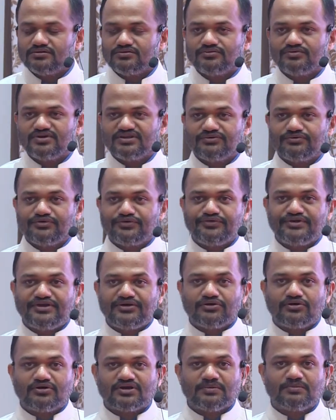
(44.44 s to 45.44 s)
Whenever we
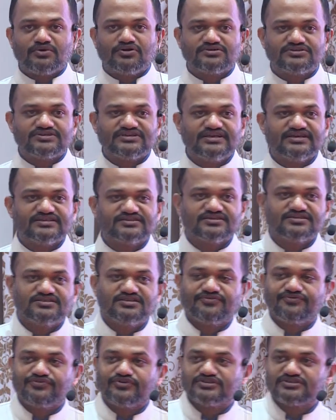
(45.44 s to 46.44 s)
talk about sedation,
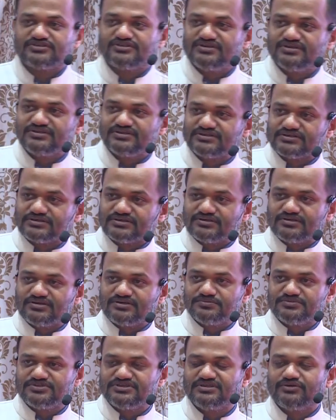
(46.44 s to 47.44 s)
the first thing
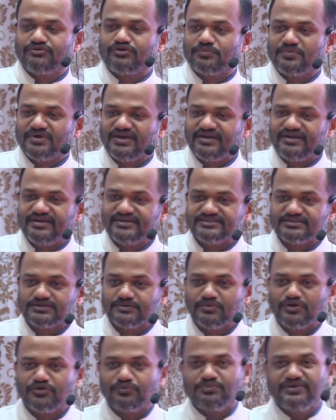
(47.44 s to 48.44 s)
comes in our mind is
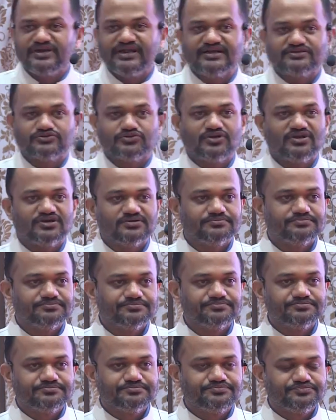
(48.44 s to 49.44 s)
about midazolam
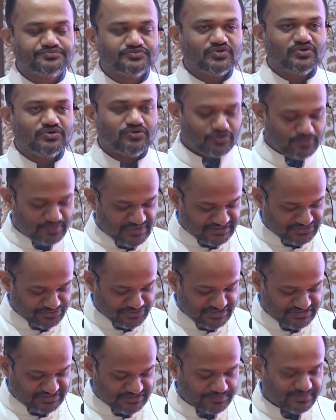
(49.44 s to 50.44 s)
or
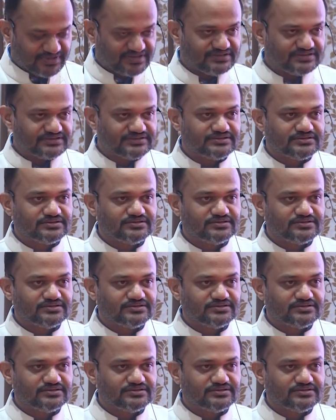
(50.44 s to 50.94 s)
benzodiazepines.